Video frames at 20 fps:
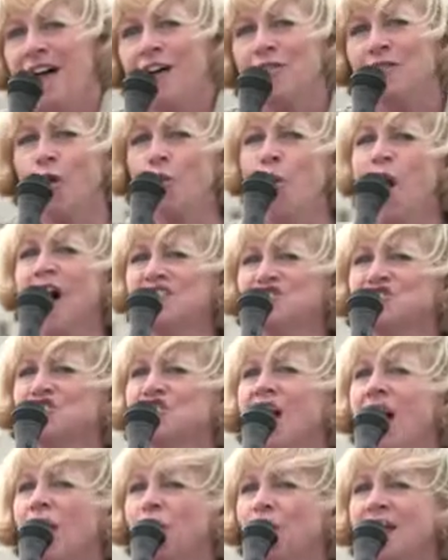the one
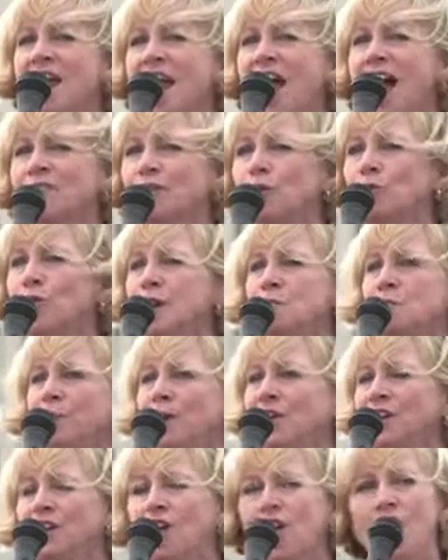shot we have at
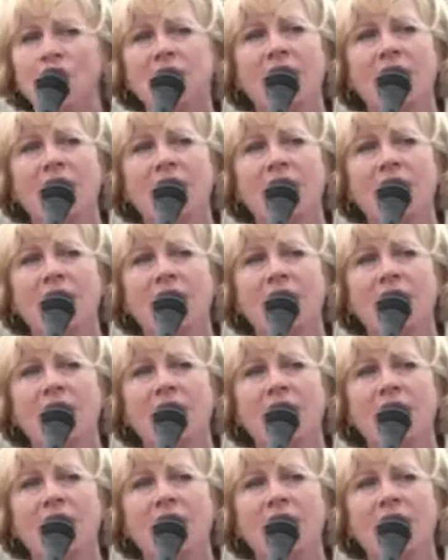rebuilding our